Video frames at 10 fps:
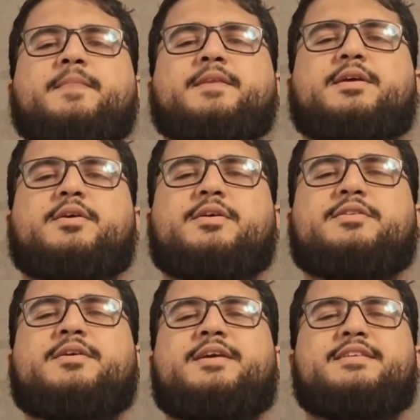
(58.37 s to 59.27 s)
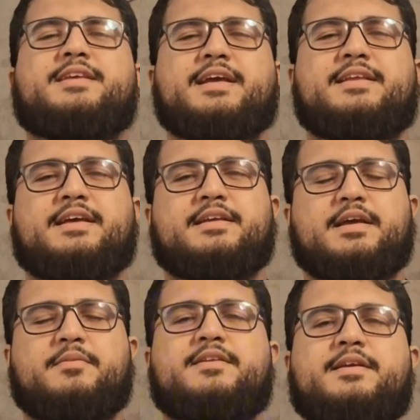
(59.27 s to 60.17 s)
The cursor is an idea
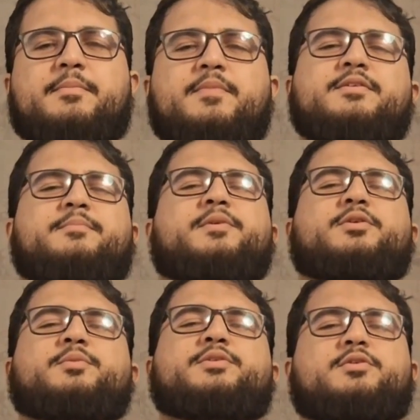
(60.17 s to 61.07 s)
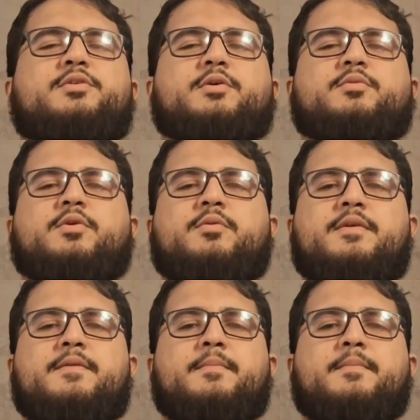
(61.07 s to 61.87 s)
that resembles Visual Studio Code,